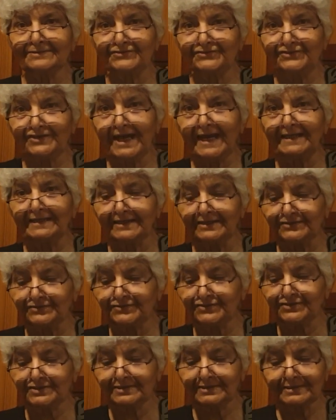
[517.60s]

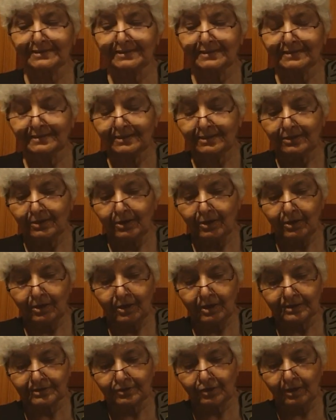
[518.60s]
challenged
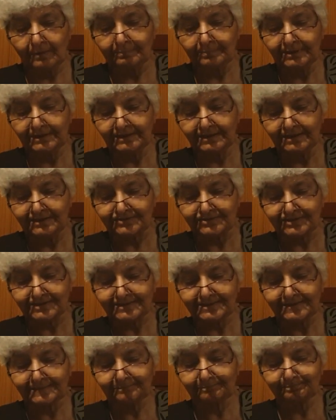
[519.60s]
or complicated.
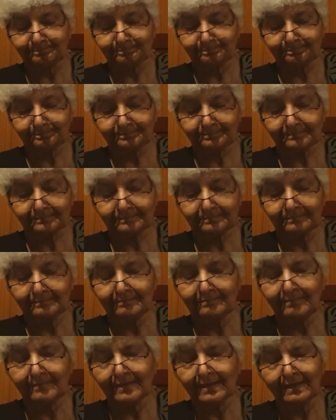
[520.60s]

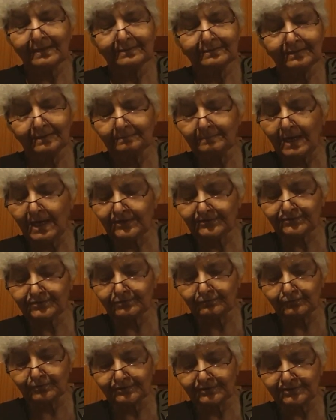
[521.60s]
The
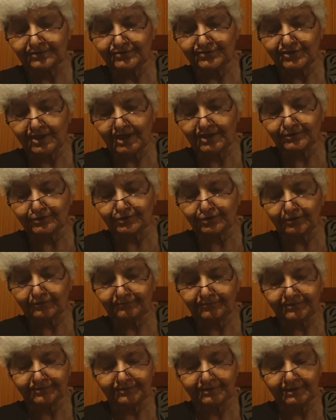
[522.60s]
master was in charge of
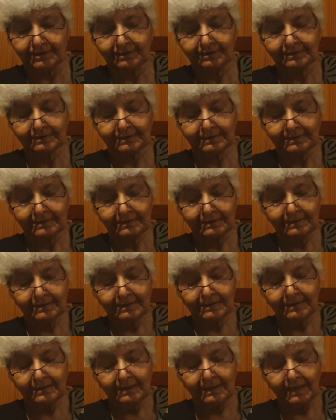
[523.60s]
everything,
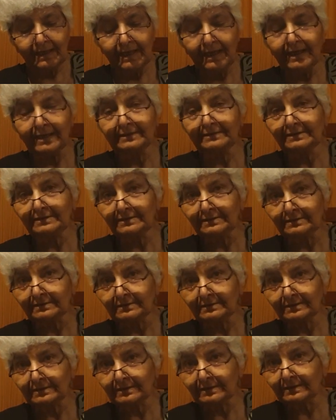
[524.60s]
and the